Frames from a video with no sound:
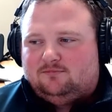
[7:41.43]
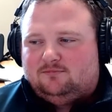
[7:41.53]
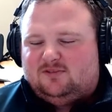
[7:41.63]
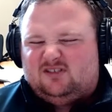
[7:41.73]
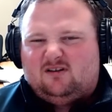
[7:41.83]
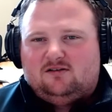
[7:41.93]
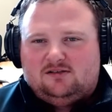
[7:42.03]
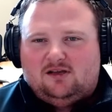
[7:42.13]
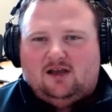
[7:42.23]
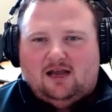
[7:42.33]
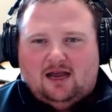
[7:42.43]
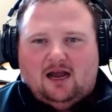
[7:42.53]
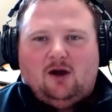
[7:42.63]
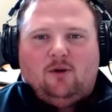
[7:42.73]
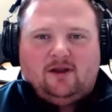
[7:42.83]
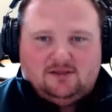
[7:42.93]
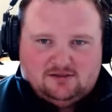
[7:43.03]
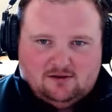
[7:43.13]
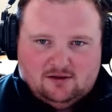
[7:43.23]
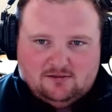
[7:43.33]
starts how I got
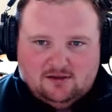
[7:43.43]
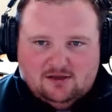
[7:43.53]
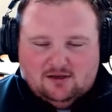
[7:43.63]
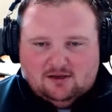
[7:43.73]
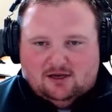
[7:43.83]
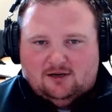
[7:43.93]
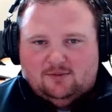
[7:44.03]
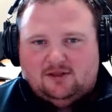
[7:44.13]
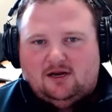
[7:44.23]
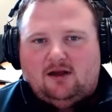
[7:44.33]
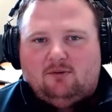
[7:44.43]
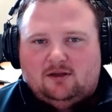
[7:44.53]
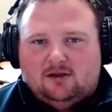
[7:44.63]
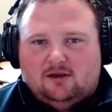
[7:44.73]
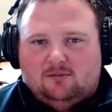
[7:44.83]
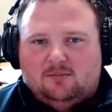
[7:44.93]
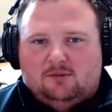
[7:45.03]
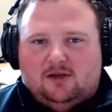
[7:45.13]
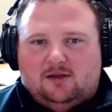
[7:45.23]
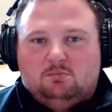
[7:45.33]
started, and then how I
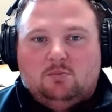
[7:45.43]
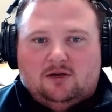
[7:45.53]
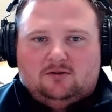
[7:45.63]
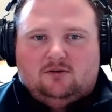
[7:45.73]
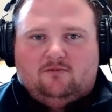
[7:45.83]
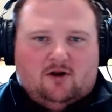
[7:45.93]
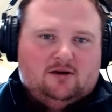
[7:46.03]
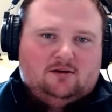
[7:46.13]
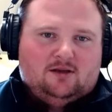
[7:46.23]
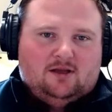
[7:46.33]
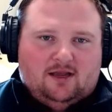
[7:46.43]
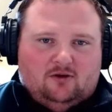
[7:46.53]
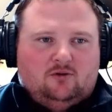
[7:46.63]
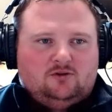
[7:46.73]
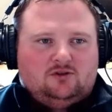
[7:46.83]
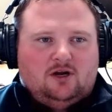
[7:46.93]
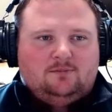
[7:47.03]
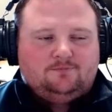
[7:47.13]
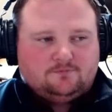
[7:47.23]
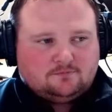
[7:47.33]
met my mentor friend Al
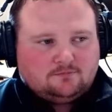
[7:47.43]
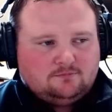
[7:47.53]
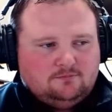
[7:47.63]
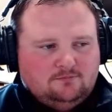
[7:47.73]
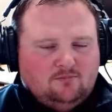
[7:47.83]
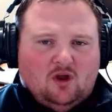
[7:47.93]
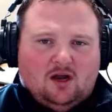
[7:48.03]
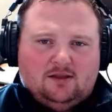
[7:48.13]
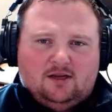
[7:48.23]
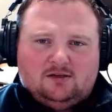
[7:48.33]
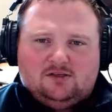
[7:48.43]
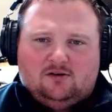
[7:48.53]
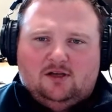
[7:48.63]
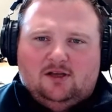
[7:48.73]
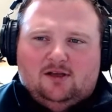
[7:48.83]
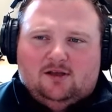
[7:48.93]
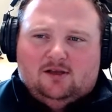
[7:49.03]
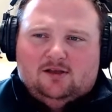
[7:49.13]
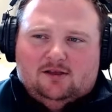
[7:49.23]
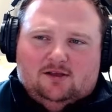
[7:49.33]
Hoekstra on there. So
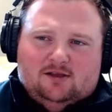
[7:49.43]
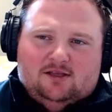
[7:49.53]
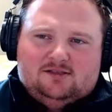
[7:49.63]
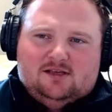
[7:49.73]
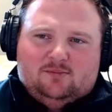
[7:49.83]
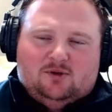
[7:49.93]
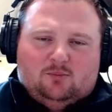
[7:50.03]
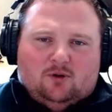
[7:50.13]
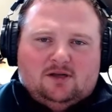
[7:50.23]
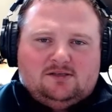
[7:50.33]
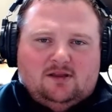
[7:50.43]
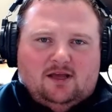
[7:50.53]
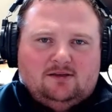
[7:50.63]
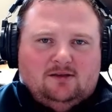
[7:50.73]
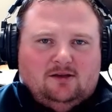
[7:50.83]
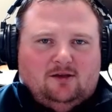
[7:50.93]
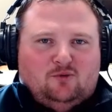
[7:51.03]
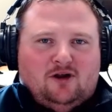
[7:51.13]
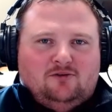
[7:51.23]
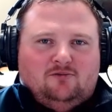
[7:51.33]
he seemed impressed that a
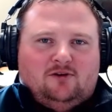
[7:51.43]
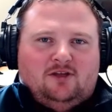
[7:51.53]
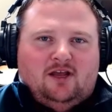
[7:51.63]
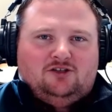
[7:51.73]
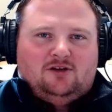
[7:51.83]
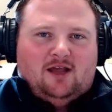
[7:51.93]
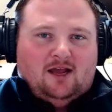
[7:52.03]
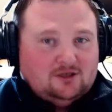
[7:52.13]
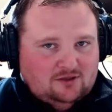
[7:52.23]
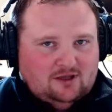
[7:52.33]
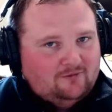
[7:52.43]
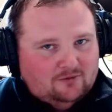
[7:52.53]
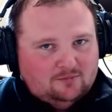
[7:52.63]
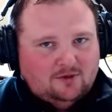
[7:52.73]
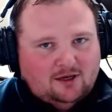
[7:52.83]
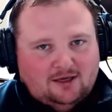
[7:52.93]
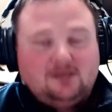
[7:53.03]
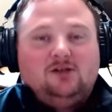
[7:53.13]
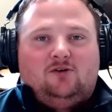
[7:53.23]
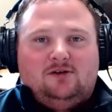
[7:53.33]
brand new rookie agent actually gave him
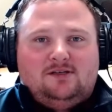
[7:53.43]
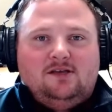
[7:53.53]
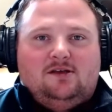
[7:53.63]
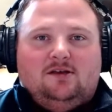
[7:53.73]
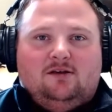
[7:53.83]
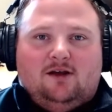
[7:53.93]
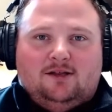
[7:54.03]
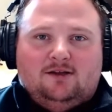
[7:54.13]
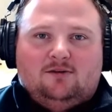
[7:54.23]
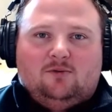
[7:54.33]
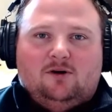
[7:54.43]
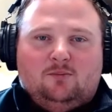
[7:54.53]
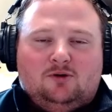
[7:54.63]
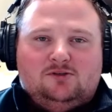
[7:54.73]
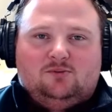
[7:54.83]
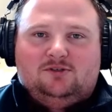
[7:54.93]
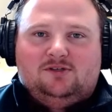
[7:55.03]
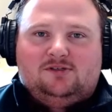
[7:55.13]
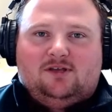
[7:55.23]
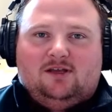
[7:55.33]
a critique on there, where most would
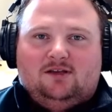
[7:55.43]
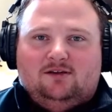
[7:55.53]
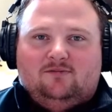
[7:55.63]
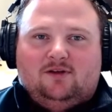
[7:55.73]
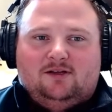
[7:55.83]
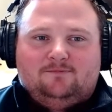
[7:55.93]
just kind of